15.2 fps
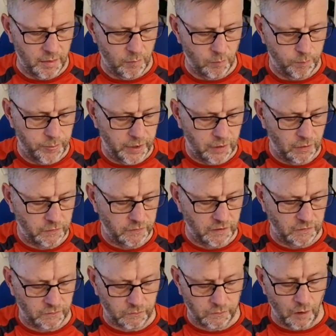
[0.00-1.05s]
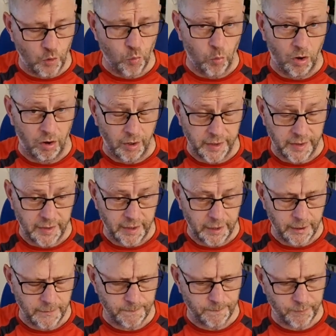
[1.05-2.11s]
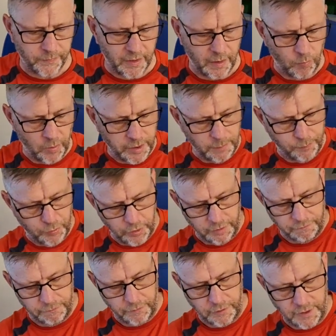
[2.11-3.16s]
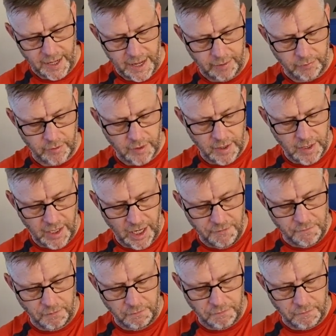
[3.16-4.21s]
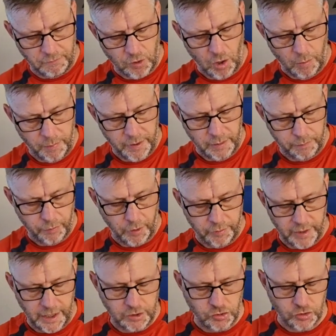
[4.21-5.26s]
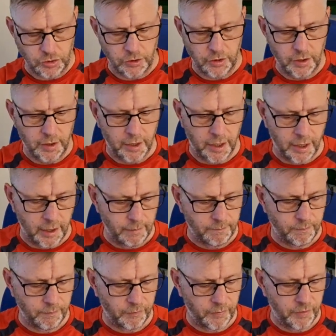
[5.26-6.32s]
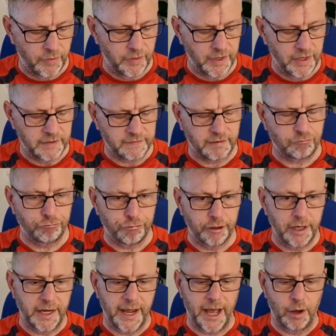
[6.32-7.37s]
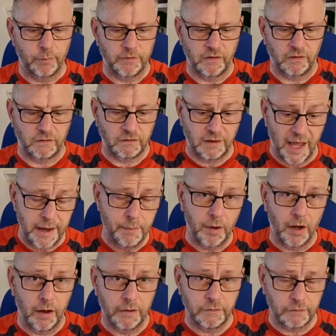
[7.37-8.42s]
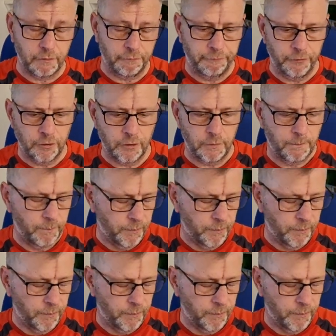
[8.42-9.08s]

because it's so wide here, and when you put your foot down, even if you've got a bit of pronation, these really help to stabilise the foot,